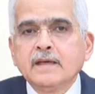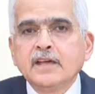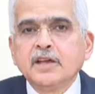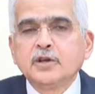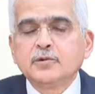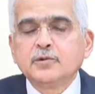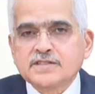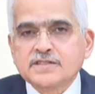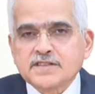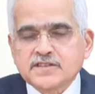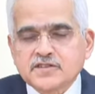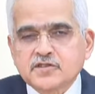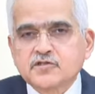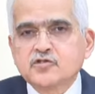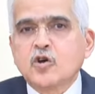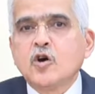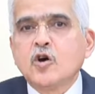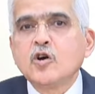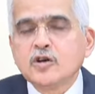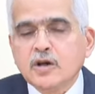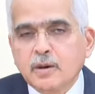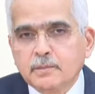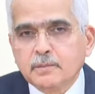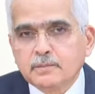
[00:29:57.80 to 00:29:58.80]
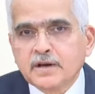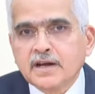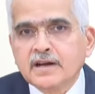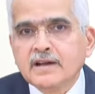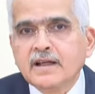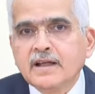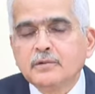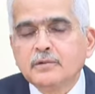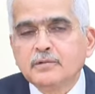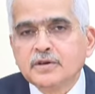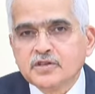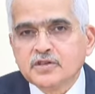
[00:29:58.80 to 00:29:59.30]
It was a strong
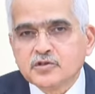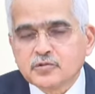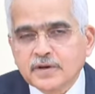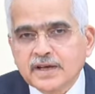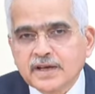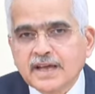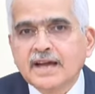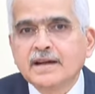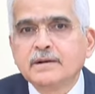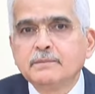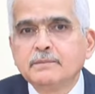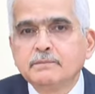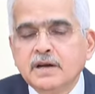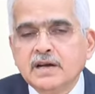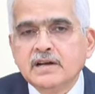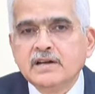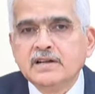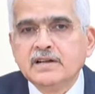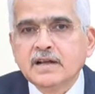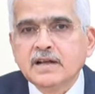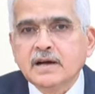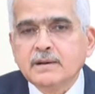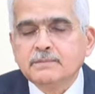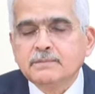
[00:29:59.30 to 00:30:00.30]
umbrella which we had built